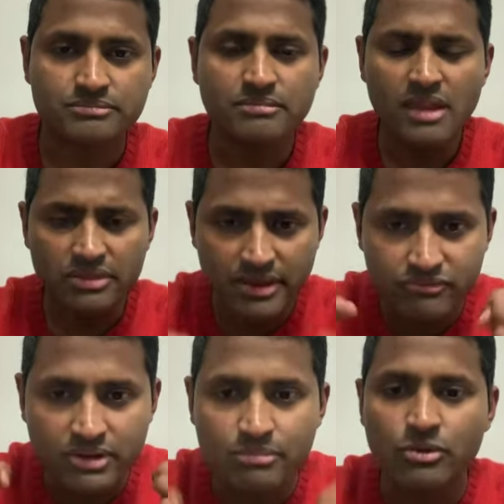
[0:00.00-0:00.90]
that we
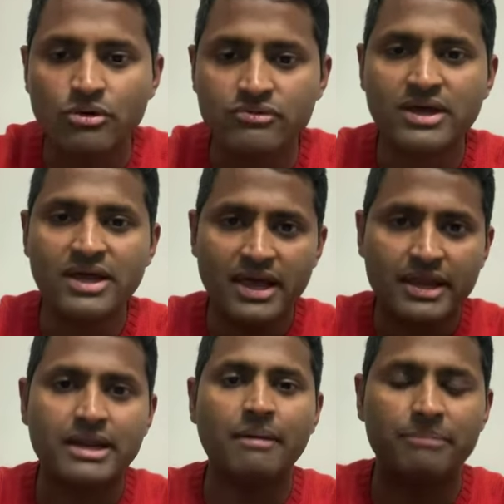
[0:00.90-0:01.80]
move in
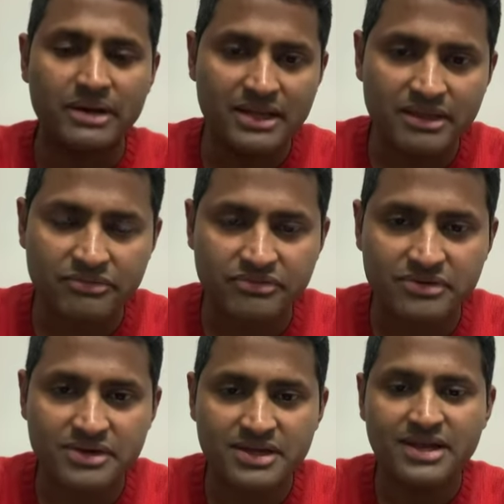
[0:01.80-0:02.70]
our belief,
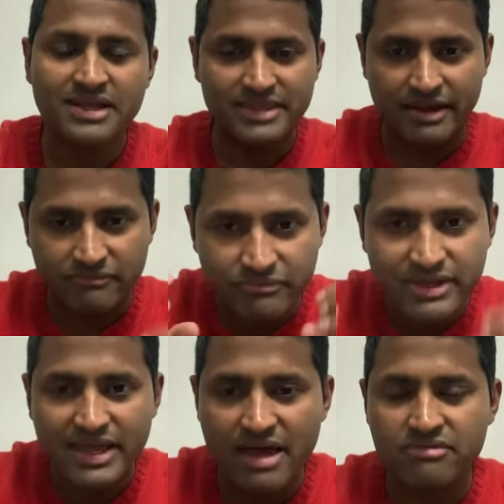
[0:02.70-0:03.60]
that we
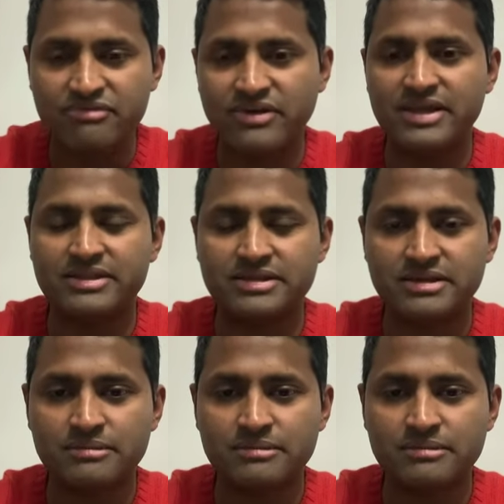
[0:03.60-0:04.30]
have faith,